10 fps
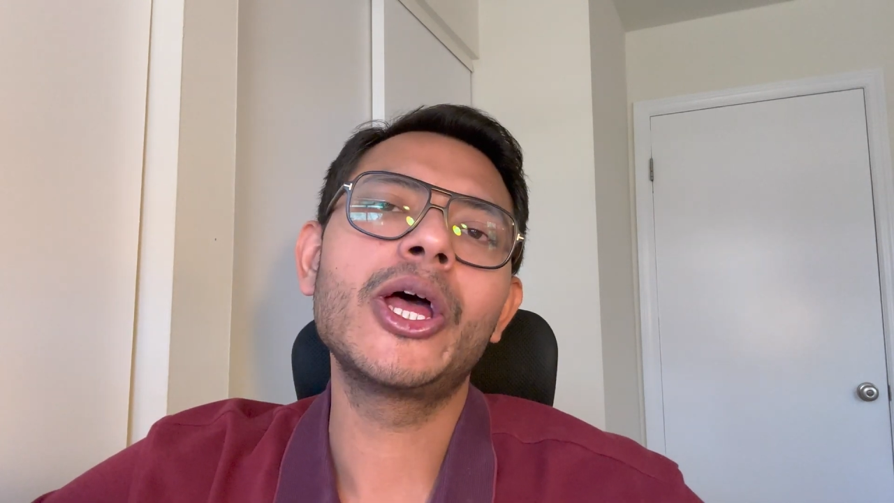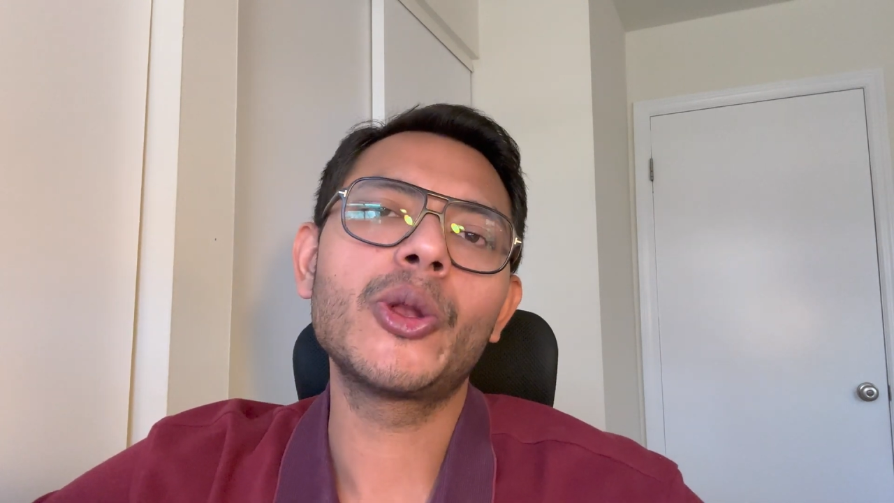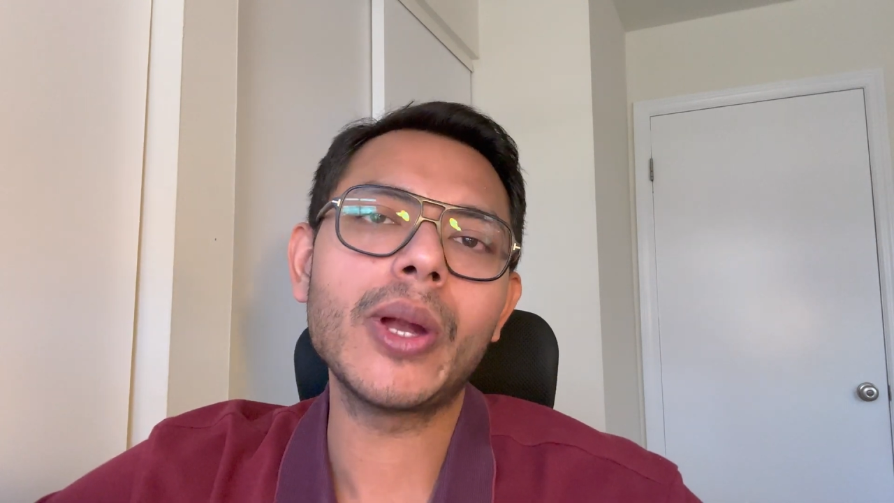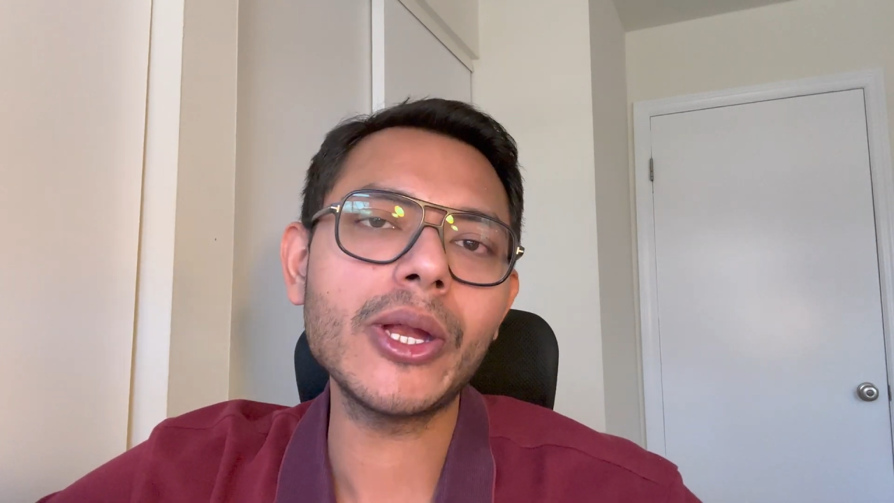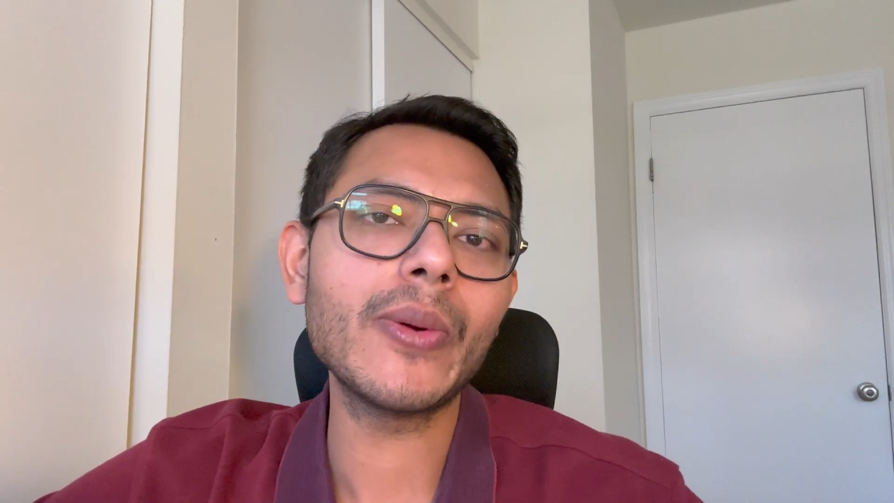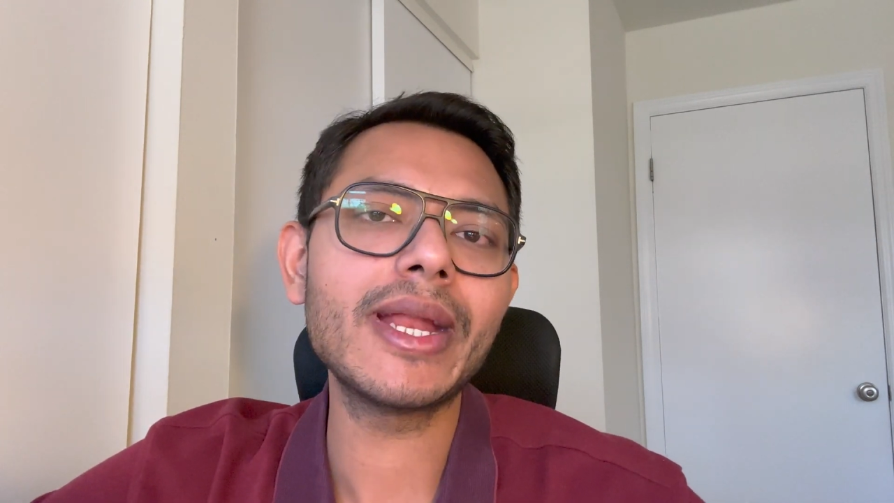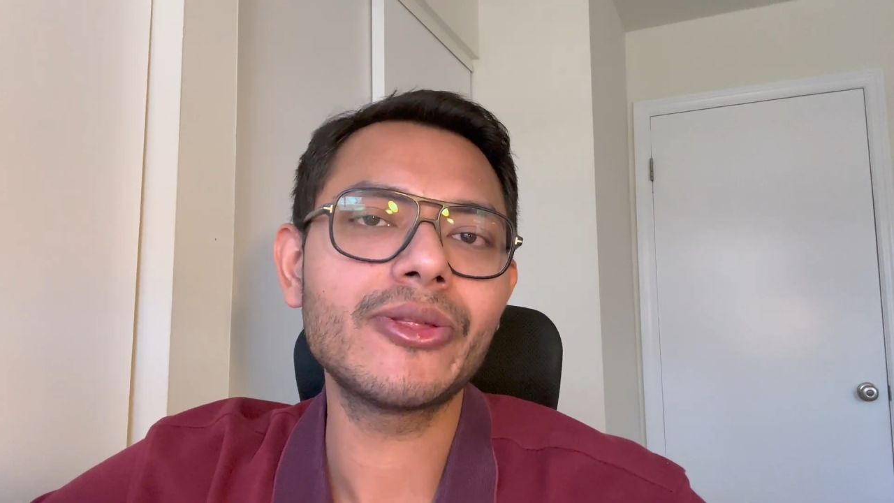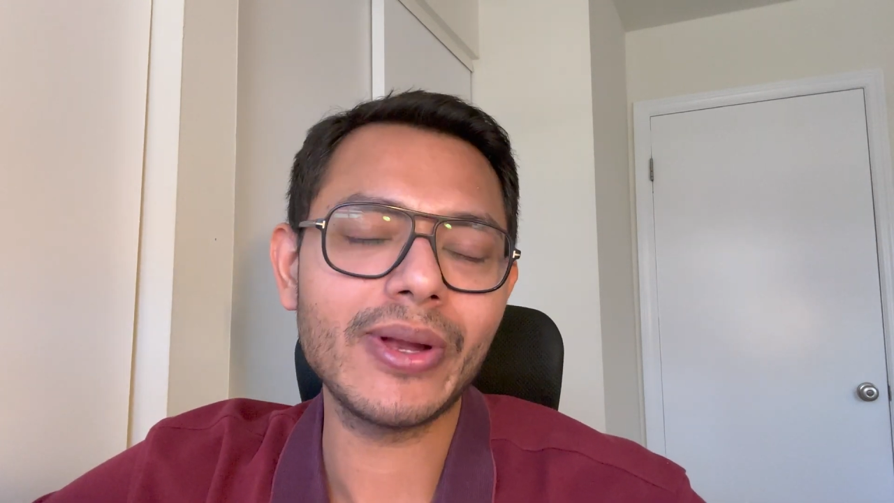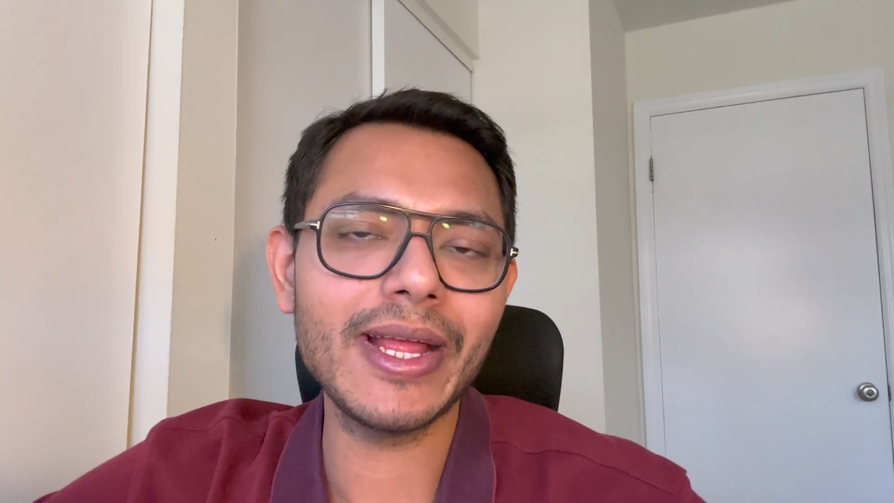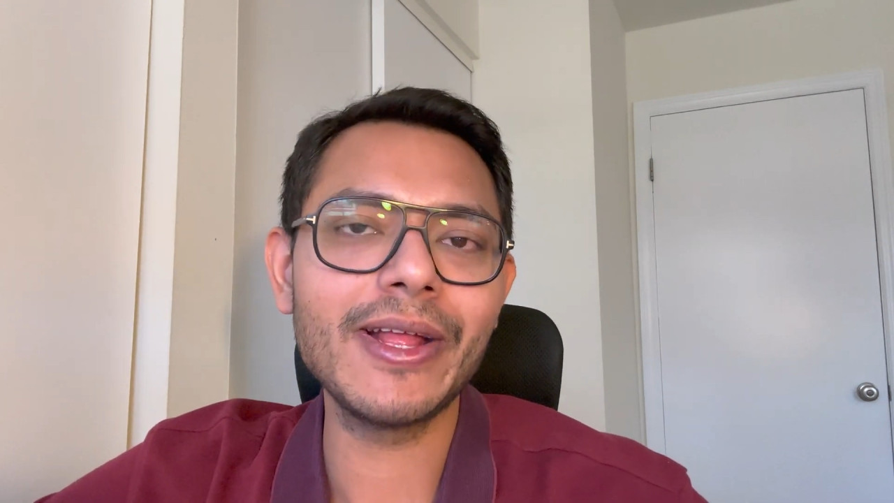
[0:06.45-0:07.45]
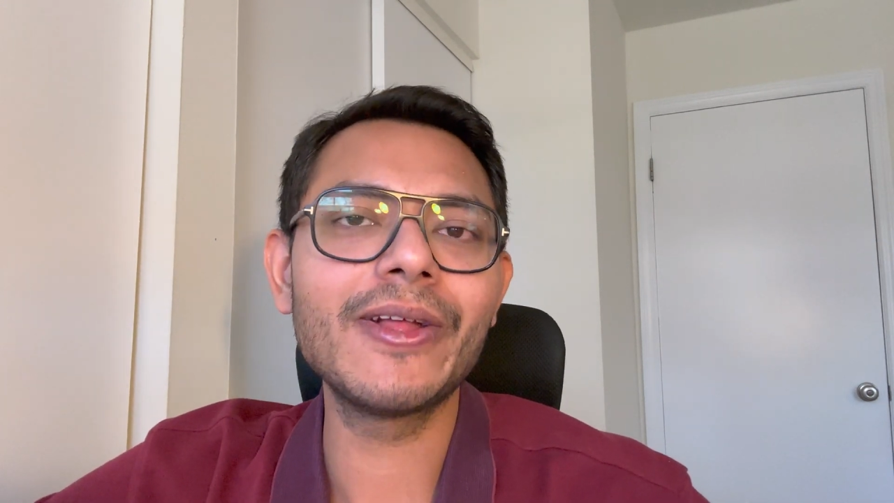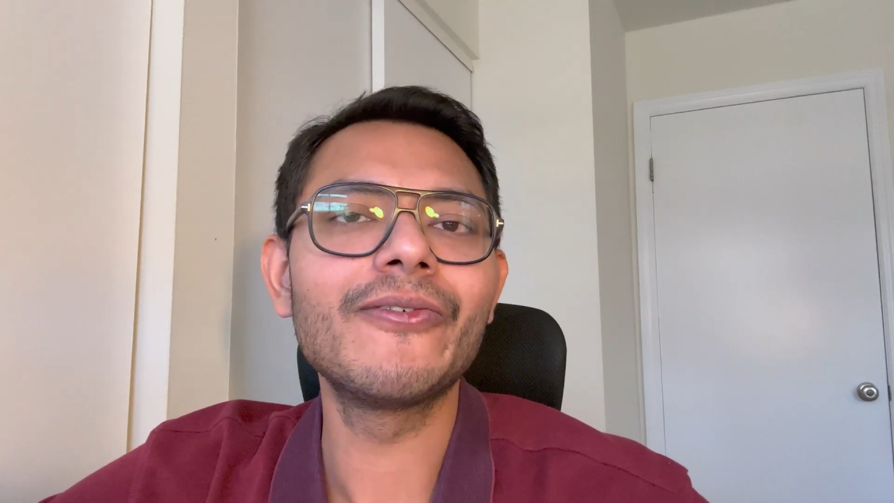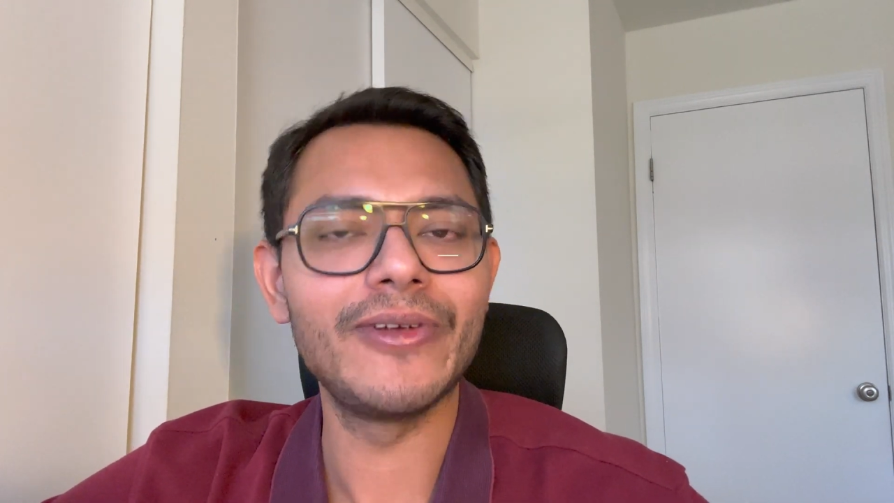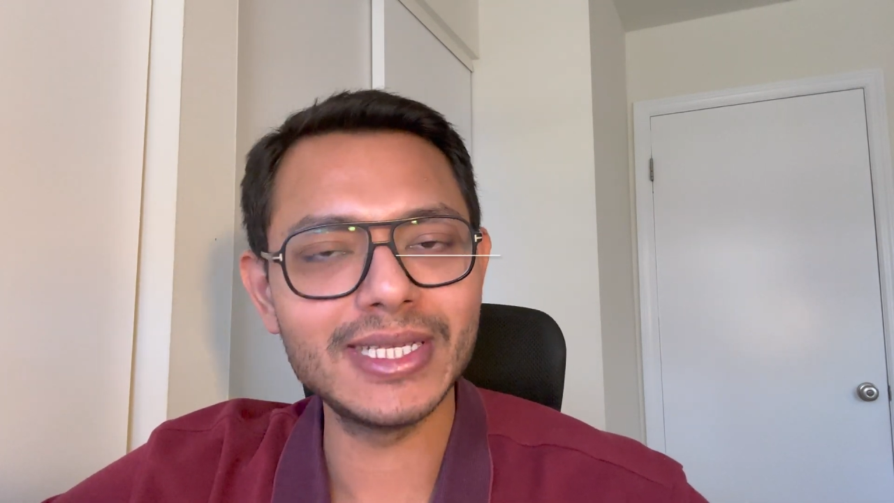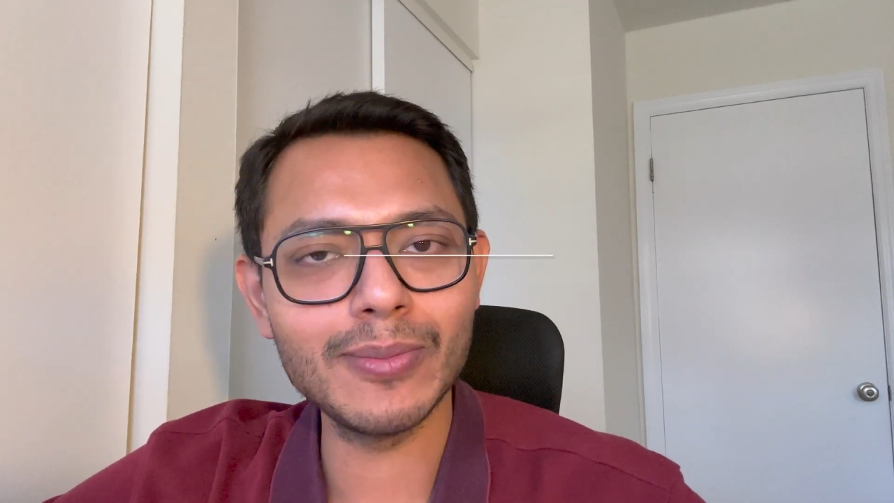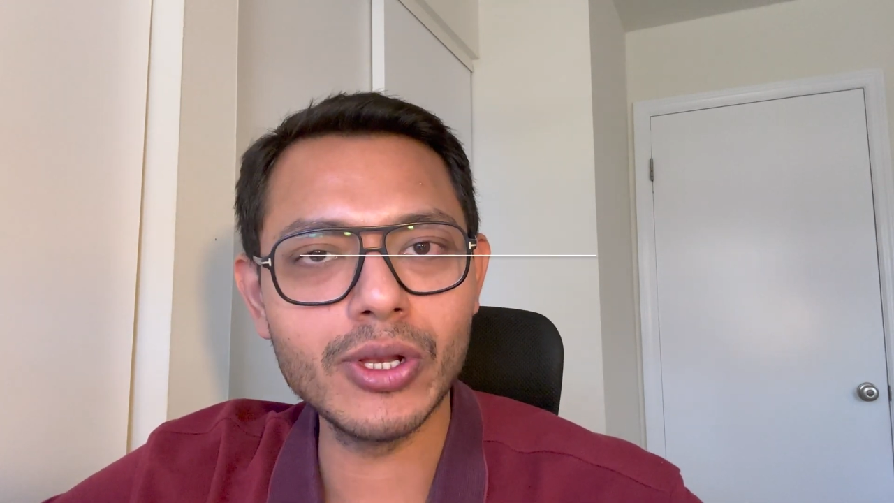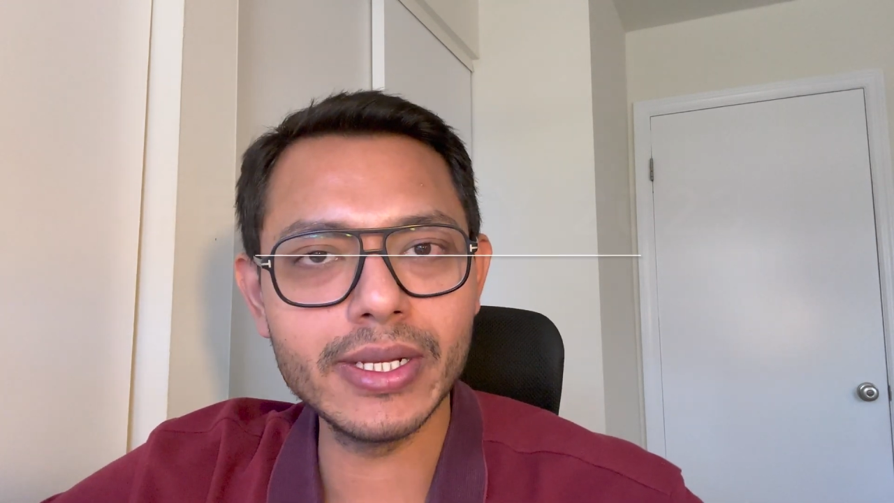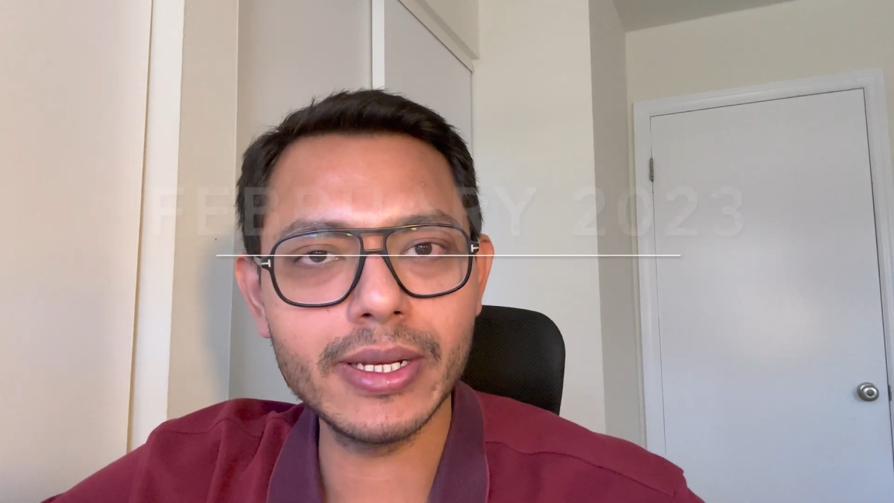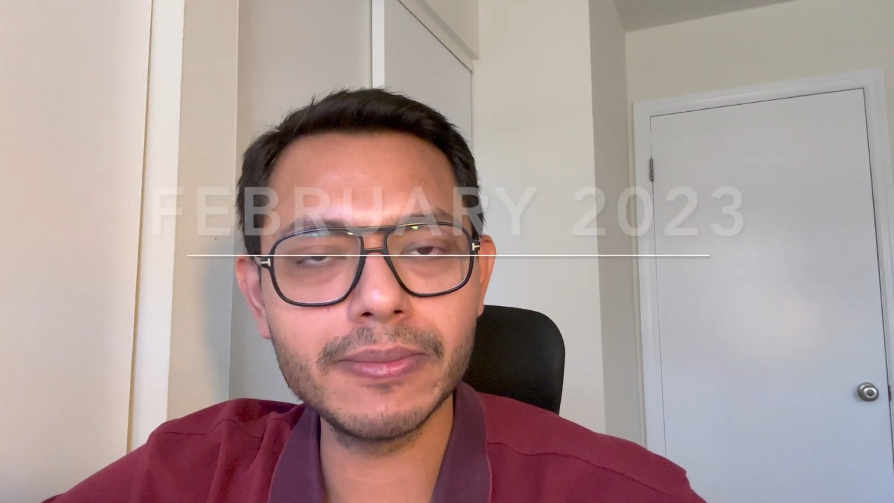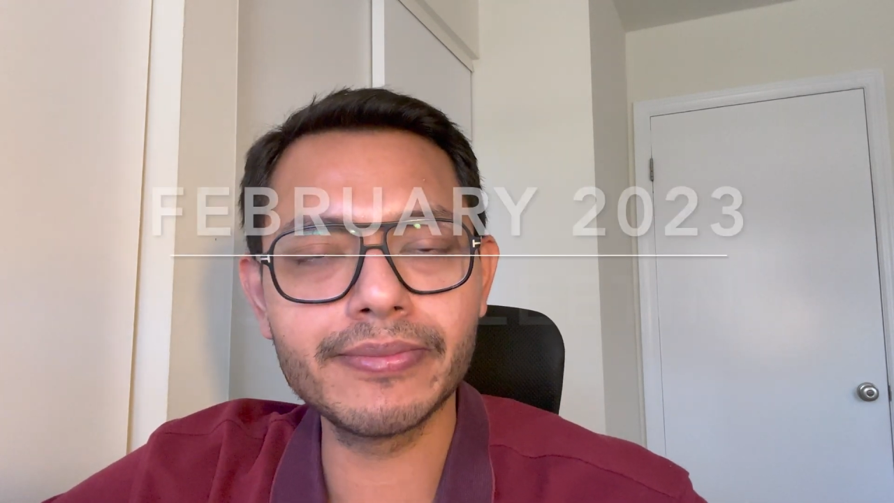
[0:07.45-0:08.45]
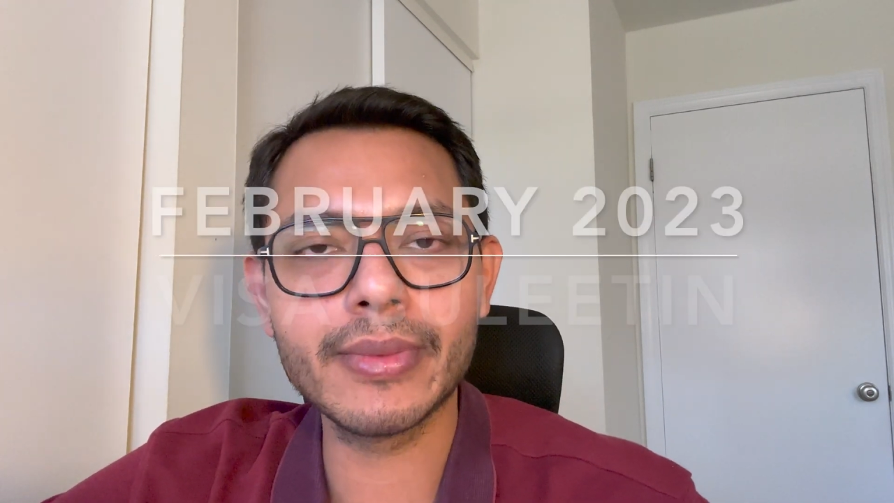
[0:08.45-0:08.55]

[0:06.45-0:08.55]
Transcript: 2023 Visa Bulletin.